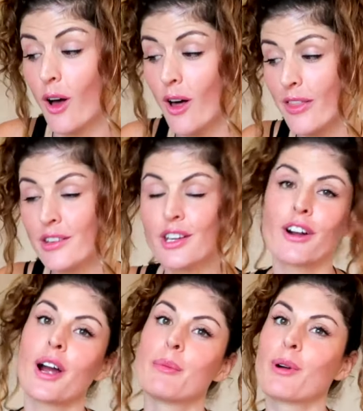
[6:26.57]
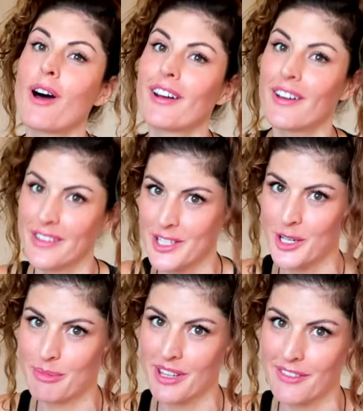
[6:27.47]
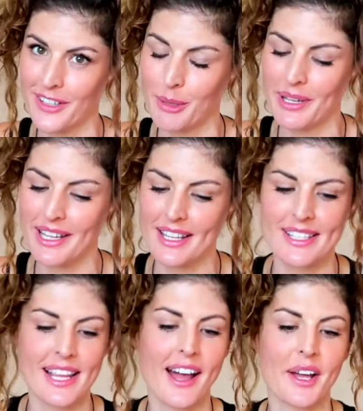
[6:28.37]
all the gear I brought on this trip to the Philippines.